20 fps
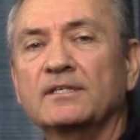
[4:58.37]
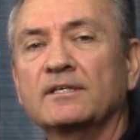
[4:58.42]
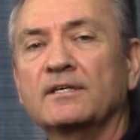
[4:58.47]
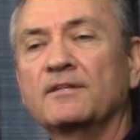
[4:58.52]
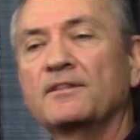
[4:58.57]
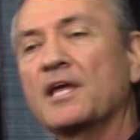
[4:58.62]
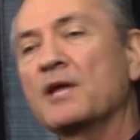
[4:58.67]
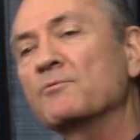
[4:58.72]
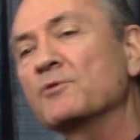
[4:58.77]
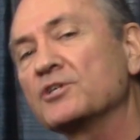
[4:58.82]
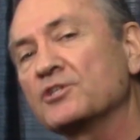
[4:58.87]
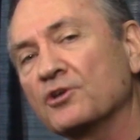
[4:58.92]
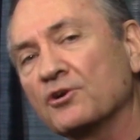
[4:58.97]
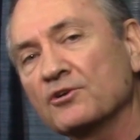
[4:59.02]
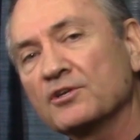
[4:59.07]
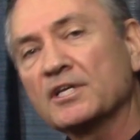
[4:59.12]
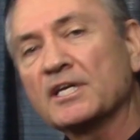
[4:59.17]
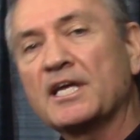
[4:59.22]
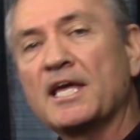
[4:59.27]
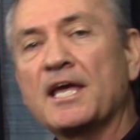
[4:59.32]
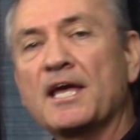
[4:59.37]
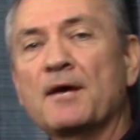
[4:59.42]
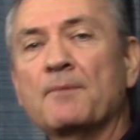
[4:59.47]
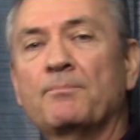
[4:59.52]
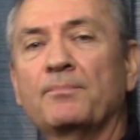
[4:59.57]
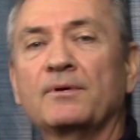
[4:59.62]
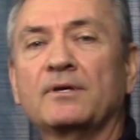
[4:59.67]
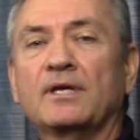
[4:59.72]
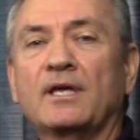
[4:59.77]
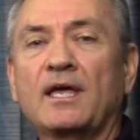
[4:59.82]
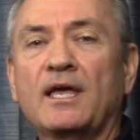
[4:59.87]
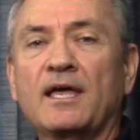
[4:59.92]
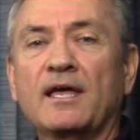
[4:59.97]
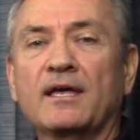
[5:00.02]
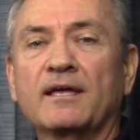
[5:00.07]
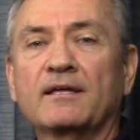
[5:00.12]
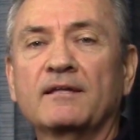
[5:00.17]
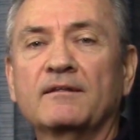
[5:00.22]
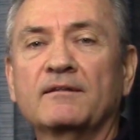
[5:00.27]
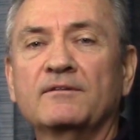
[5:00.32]
They return to camp
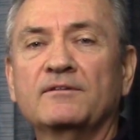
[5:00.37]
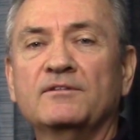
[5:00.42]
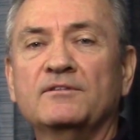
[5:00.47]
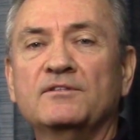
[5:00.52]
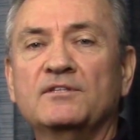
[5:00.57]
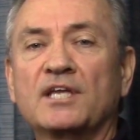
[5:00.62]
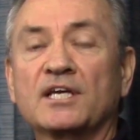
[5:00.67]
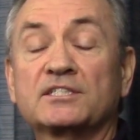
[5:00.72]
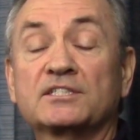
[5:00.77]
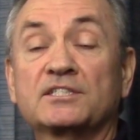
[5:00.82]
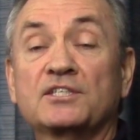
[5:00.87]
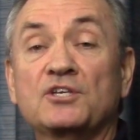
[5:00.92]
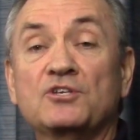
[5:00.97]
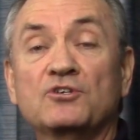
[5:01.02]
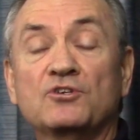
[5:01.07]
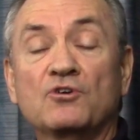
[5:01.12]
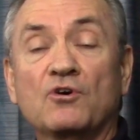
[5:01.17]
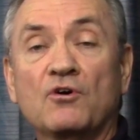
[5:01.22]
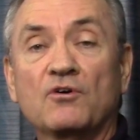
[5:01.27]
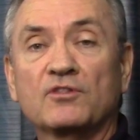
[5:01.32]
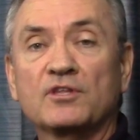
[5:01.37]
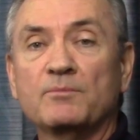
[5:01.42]
and next thing you know,